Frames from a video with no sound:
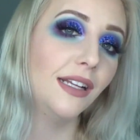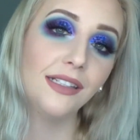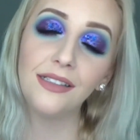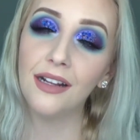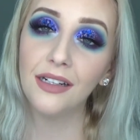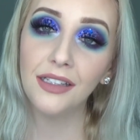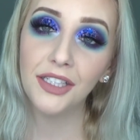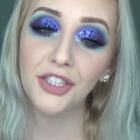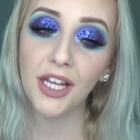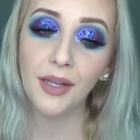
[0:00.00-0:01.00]
It is not a
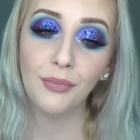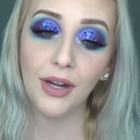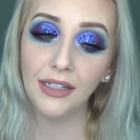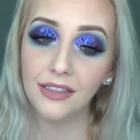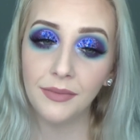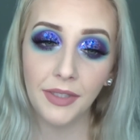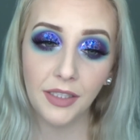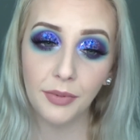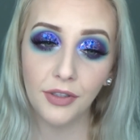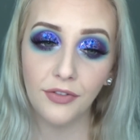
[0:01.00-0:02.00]
cliche, practice makes
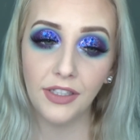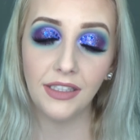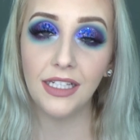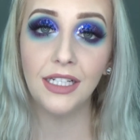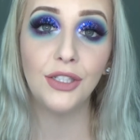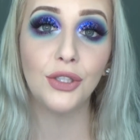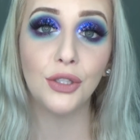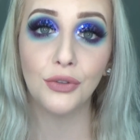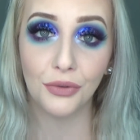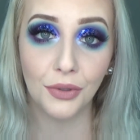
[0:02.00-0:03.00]
perfect. It is
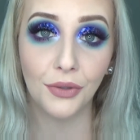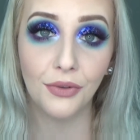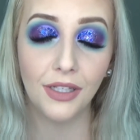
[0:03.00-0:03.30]
truth.